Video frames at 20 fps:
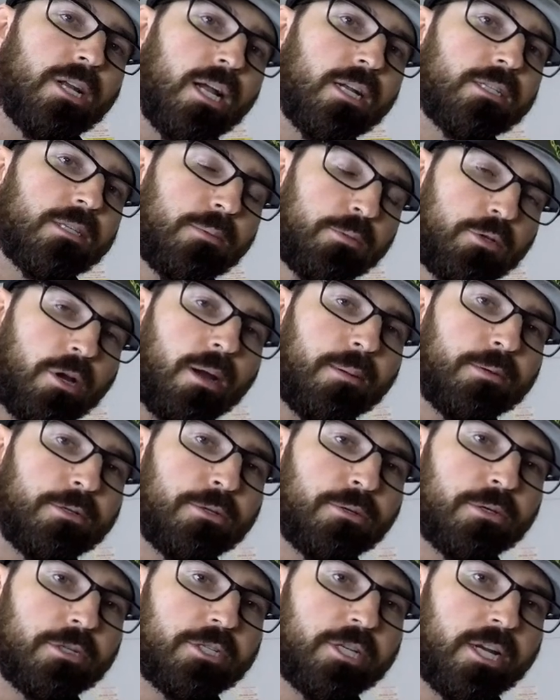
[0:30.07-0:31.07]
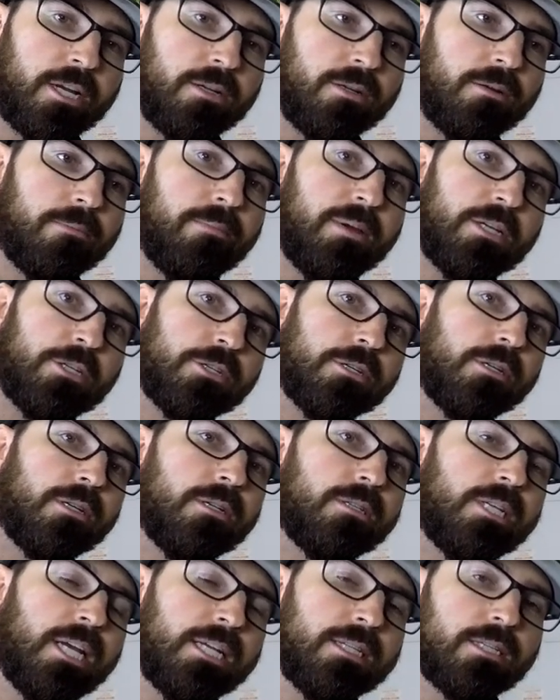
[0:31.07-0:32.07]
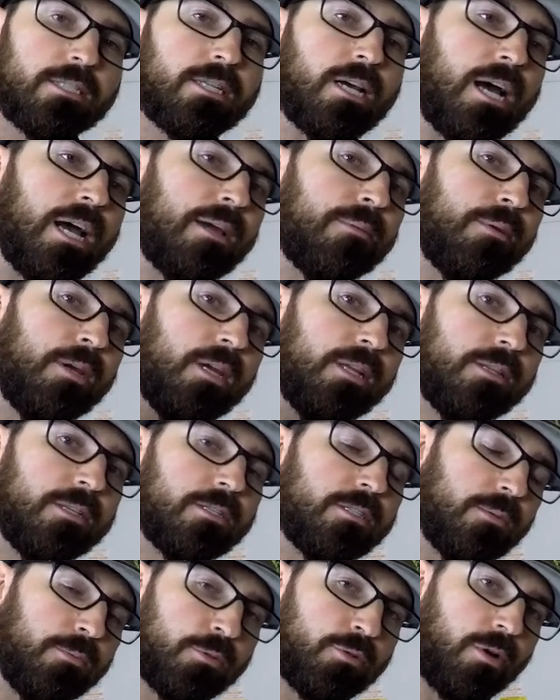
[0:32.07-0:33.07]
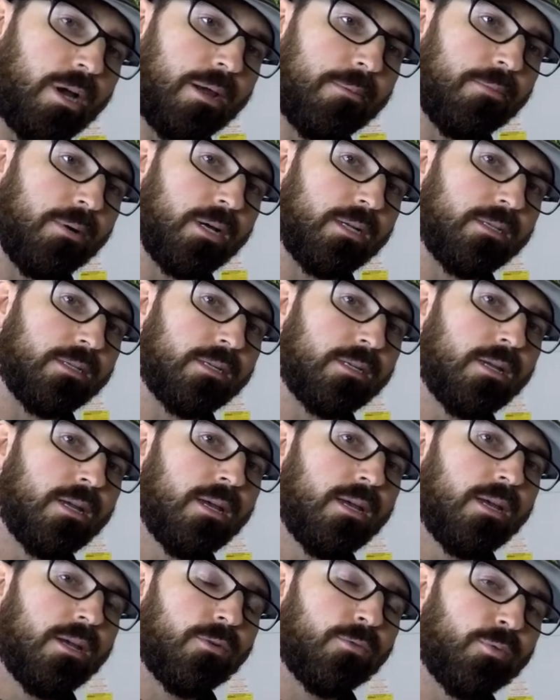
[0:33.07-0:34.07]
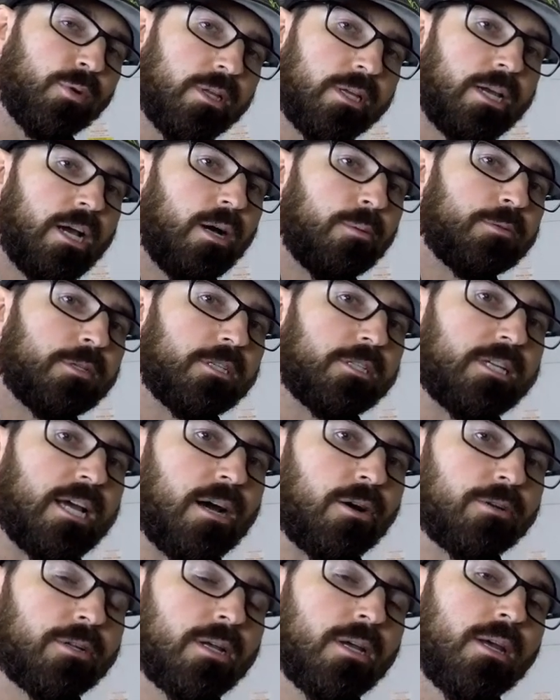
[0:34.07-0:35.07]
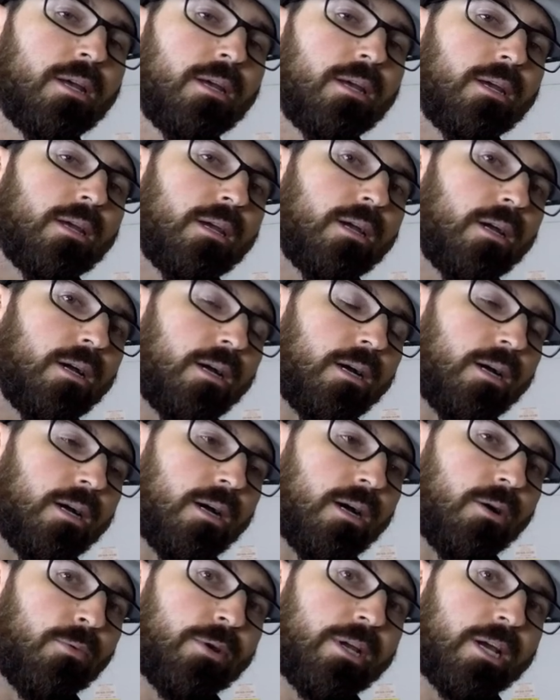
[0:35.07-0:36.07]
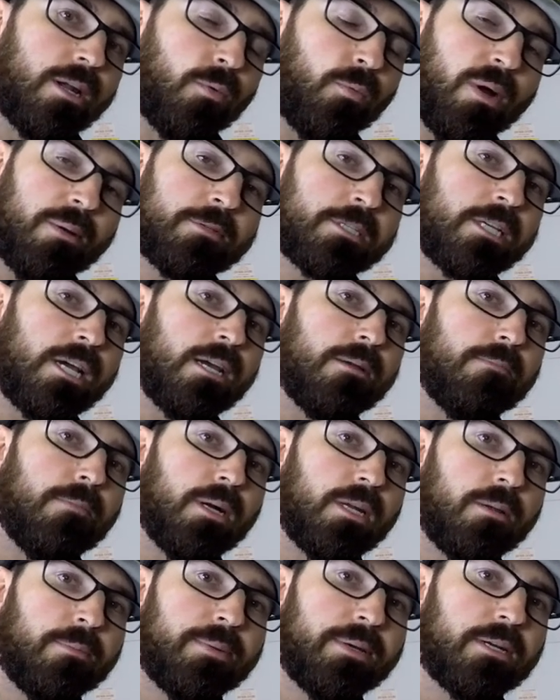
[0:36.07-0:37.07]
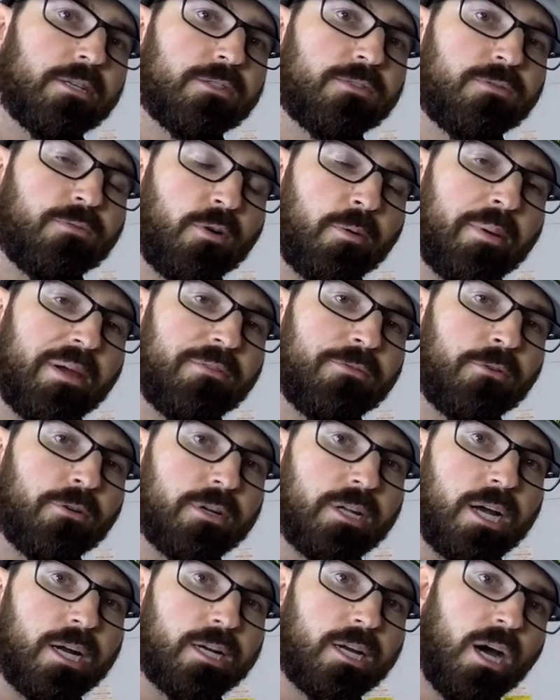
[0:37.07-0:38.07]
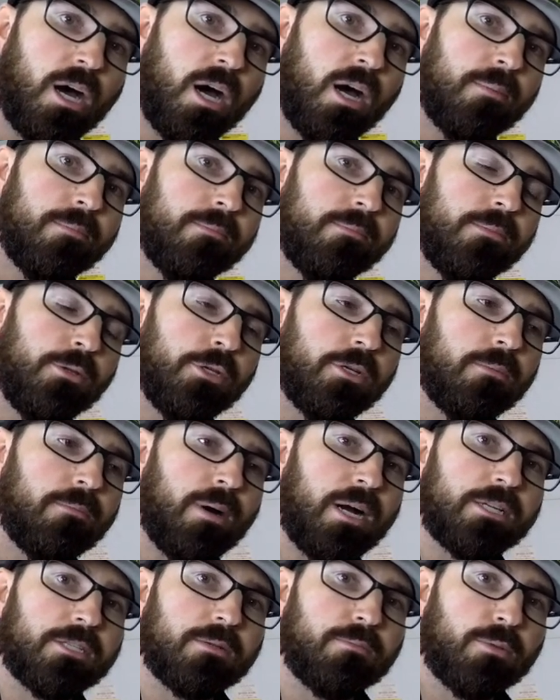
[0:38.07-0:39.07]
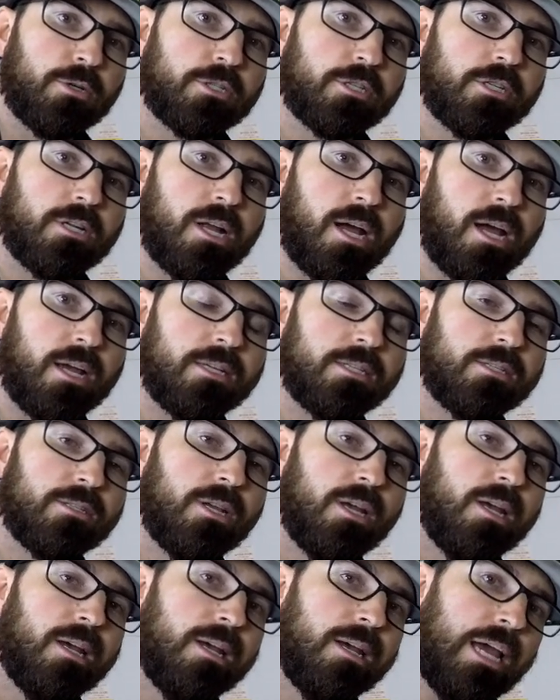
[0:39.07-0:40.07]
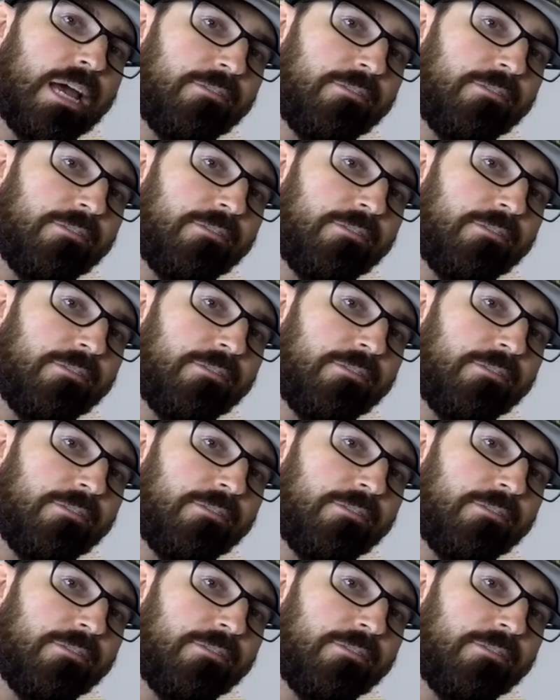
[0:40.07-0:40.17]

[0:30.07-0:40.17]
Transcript: a subscriber to our channel, make sure you take the time, hit the subscribe button. Really helps us out. Uh, we got a website, muddybeards4x4.com. You can buy some merchandise, have